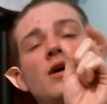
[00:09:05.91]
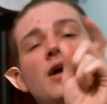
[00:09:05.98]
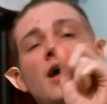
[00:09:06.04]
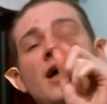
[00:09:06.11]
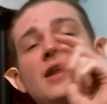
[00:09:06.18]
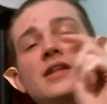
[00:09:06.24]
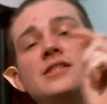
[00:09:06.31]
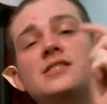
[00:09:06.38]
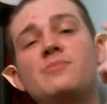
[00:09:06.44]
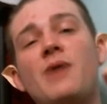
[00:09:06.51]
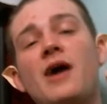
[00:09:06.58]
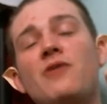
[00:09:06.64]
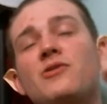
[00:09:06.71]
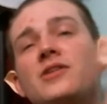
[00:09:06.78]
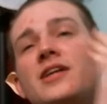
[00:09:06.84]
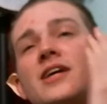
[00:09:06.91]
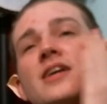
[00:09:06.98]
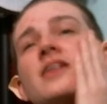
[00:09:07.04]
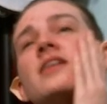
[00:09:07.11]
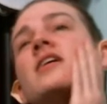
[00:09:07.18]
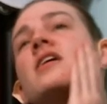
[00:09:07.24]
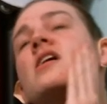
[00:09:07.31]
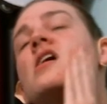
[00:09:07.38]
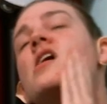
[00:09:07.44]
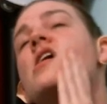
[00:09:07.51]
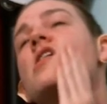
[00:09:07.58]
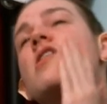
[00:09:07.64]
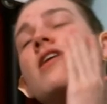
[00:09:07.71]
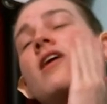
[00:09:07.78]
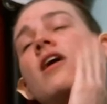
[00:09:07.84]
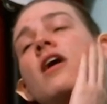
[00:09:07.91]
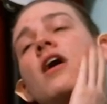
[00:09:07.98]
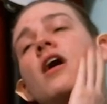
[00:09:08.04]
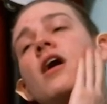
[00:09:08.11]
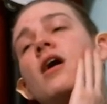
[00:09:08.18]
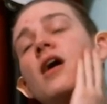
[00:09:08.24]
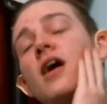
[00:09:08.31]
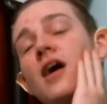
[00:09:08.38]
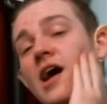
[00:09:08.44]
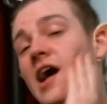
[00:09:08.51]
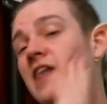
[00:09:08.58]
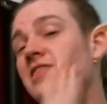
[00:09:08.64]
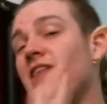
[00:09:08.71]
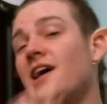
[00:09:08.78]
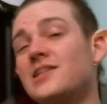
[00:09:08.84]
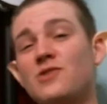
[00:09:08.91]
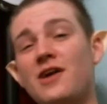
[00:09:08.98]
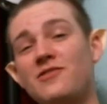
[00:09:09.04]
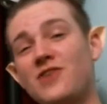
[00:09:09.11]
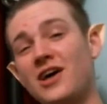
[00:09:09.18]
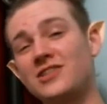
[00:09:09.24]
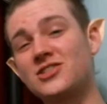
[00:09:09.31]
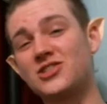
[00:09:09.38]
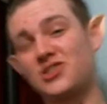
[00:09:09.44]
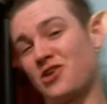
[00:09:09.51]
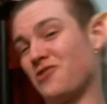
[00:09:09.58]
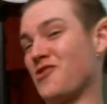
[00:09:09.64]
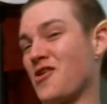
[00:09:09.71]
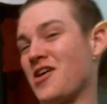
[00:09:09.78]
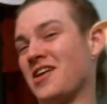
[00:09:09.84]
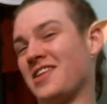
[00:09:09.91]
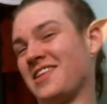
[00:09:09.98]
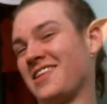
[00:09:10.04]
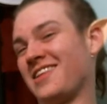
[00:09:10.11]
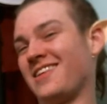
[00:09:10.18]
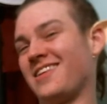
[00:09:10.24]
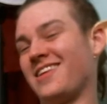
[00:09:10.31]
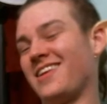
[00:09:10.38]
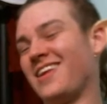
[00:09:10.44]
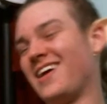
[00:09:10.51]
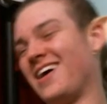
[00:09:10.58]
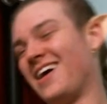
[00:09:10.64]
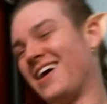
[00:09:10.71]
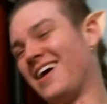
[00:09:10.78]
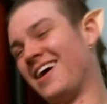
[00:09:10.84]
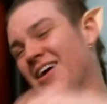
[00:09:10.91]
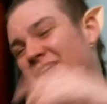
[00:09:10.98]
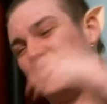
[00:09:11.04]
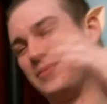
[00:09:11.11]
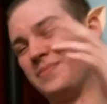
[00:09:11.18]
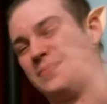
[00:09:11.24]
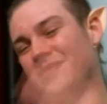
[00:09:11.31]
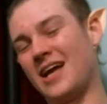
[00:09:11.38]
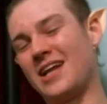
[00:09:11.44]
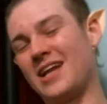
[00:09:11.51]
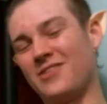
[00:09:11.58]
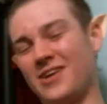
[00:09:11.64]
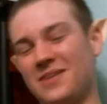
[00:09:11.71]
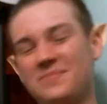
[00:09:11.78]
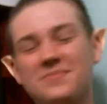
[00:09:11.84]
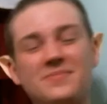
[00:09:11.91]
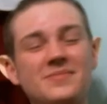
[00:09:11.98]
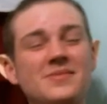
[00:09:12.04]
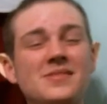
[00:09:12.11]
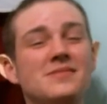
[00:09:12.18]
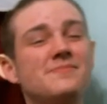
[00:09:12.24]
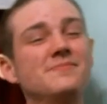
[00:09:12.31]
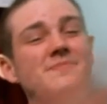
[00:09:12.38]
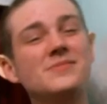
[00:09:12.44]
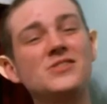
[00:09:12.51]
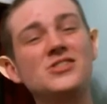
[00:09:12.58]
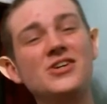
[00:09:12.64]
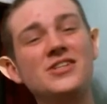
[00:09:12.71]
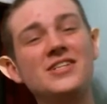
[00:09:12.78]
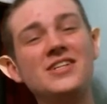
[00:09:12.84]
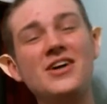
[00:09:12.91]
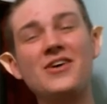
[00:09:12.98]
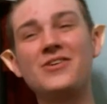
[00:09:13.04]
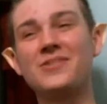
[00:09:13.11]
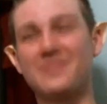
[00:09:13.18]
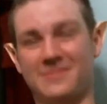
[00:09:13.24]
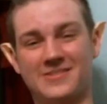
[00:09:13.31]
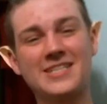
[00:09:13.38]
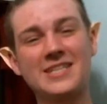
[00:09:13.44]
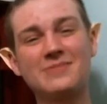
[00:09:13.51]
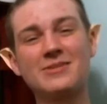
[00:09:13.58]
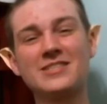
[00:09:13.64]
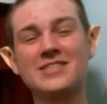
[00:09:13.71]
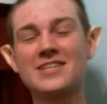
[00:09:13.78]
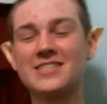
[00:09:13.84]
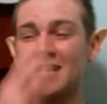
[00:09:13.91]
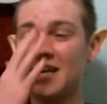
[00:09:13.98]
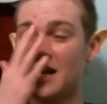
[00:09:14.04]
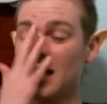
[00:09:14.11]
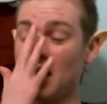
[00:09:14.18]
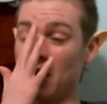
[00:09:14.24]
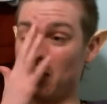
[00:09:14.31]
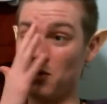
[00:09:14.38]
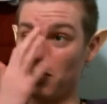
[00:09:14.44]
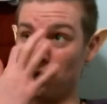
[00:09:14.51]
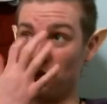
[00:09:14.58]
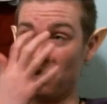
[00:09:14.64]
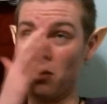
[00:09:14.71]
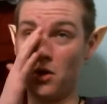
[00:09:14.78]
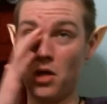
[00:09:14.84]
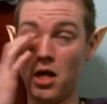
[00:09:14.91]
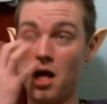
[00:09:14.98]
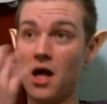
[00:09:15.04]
And it's spirally. And that's what I've got to show for it. Anyway. It's good to note. 6 months on tea. Cool.